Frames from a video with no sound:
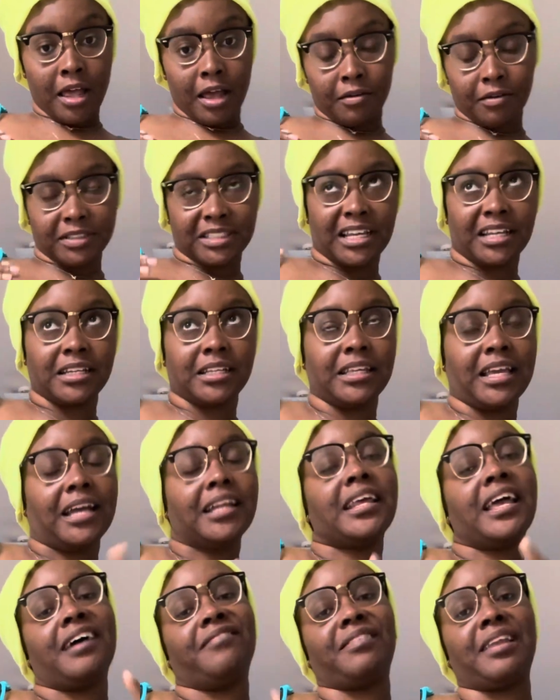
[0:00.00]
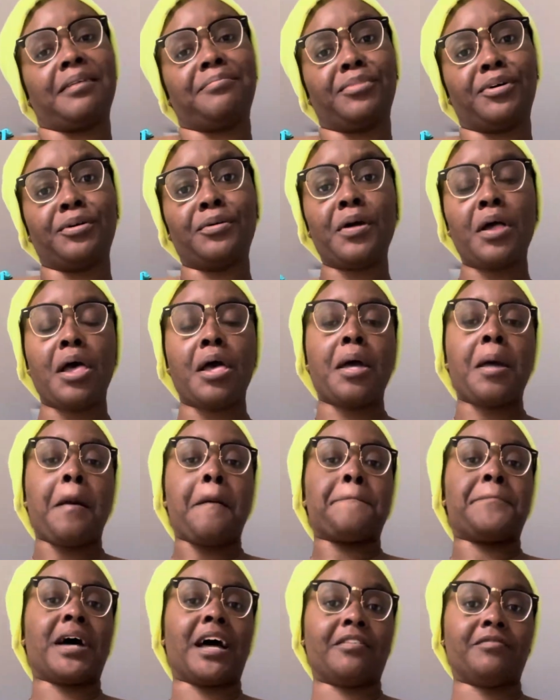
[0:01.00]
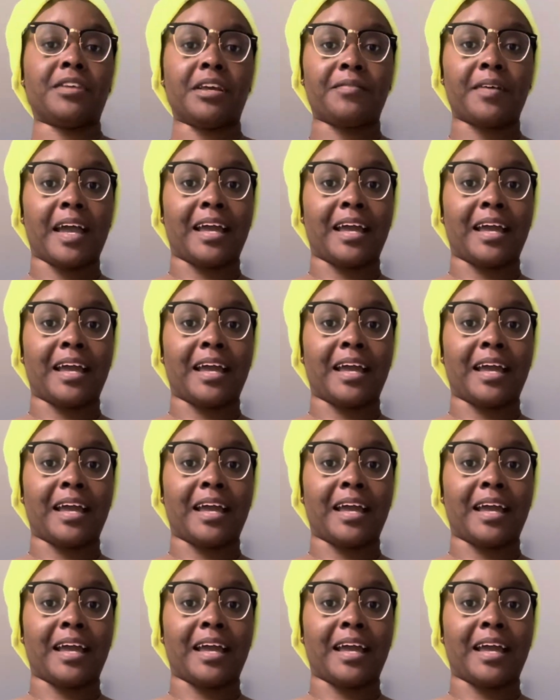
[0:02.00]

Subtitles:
Well, technically I did have lipo, but I've never